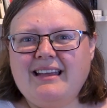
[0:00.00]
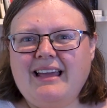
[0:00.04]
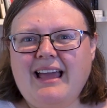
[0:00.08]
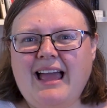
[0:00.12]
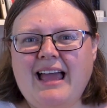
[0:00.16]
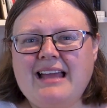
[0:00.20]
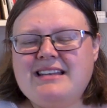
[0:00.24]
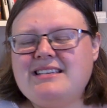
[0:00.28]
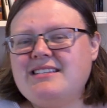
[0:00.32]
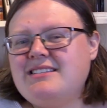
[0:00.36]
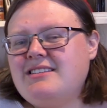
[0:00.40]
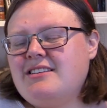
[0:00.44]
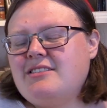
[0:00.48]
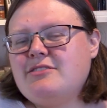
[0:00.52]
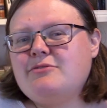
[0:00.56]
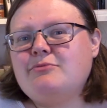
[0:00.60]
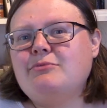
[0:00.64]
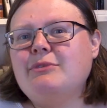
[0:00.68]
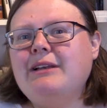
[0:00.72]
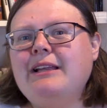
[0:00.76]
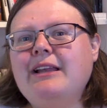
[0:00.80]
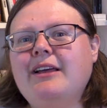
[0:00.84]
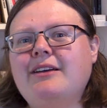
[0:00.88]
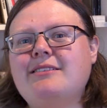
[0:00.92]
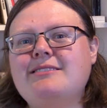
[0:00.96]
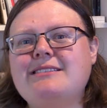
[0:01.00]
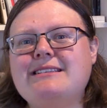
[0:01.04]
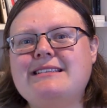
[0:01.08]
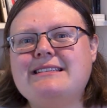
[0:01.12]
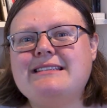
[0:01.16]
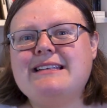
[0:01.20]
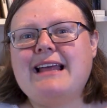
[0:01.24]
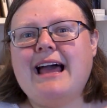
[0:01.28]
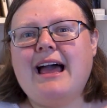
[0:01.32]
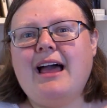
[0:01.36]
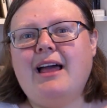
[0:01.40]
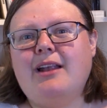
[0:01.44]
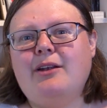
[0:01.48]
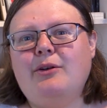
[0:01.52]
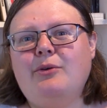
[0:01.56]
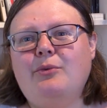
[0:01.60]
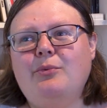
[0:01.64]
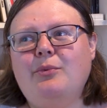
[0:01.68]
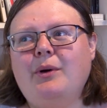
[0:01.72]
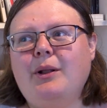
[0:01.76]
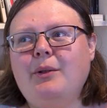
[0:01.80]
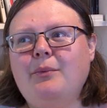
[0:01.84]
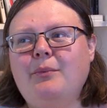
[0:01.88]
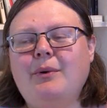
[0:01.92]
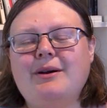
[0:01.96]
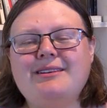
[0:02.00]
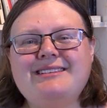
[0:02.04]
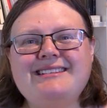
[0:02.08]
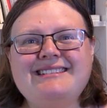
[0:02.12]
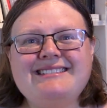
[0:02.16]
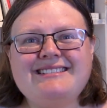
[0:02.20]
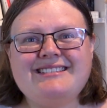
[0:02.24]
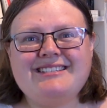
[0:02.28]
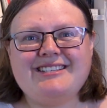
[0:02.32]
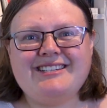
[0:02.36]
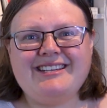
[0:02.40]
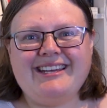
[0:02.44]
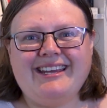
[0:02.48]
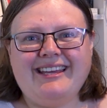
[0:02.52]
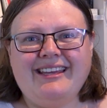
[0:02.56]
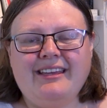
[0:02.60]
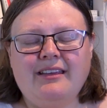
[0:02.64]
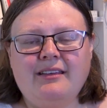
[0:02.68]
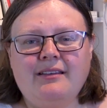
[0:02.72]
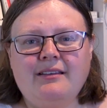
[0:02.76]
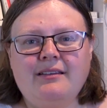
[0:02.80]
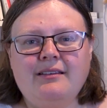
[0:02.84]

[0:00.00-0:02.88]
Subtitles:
And she doesn't really understand, well, what is she?